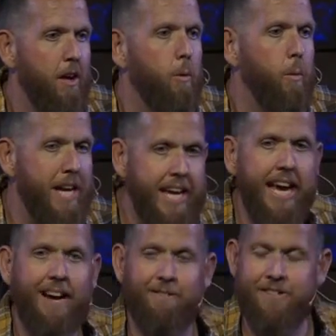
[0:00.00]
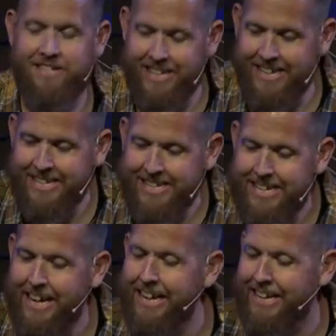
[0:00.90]
We have sinned
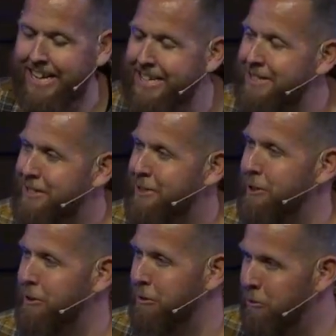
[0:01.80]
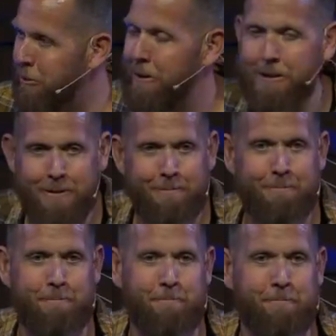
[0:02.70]
against the Lord,
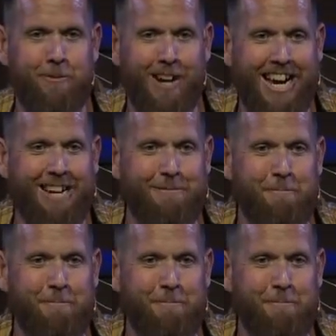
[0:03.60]
right?